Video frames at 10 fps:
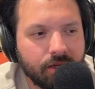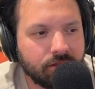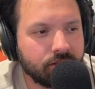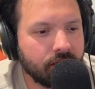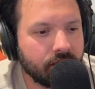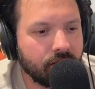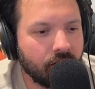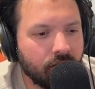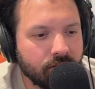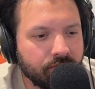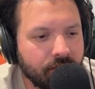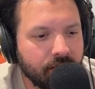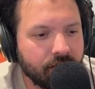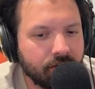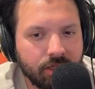it's taking all of
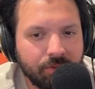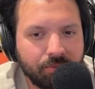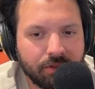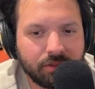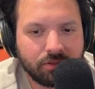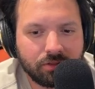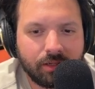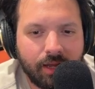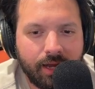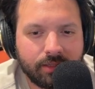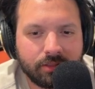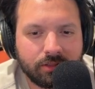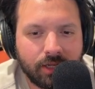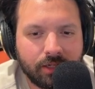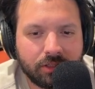my inputs as
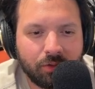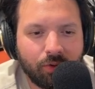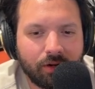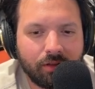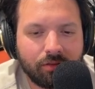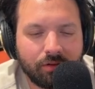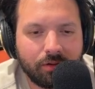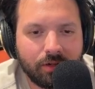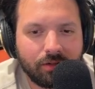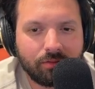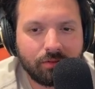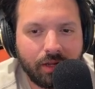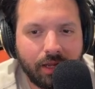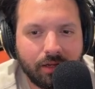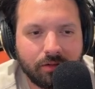it's actually working through it
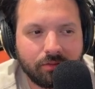and